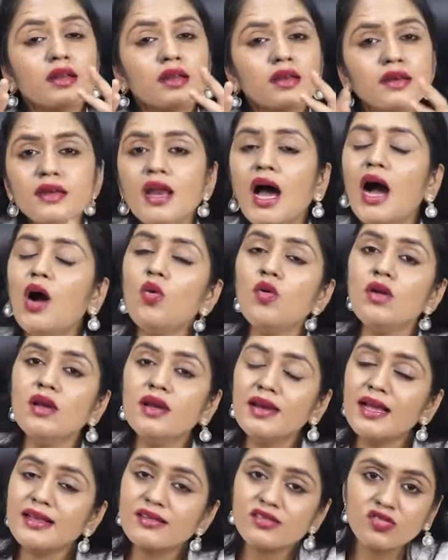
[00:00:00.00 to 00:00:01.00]
Now
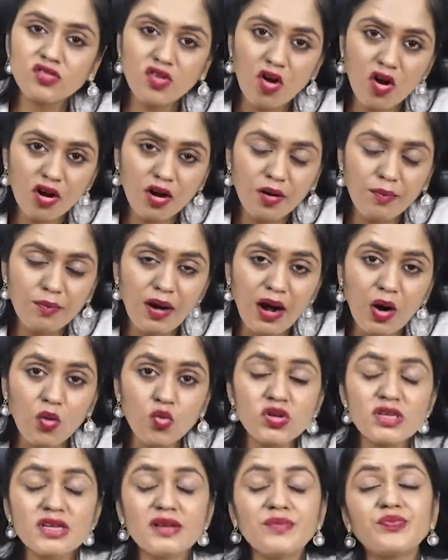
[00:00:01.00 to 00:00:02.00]
let's talk
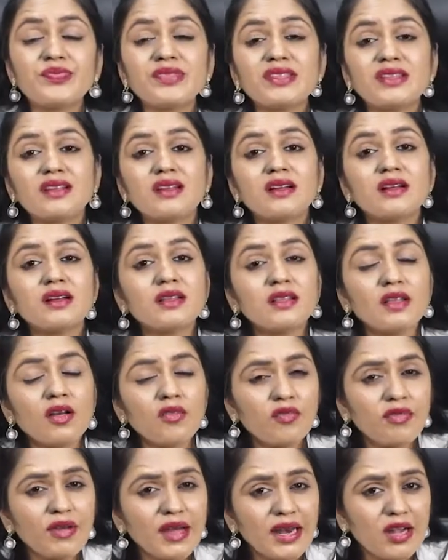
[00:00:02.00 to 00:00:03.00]
about a
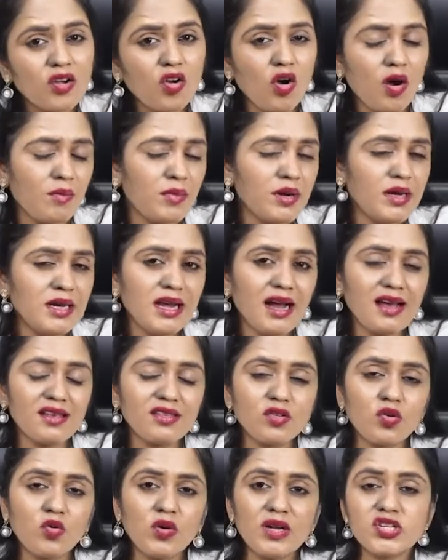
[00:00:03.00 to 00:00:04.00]
very commonly
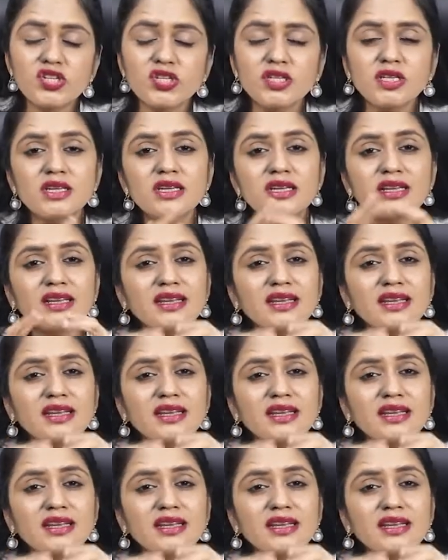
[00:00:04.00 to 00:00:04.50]
asked question,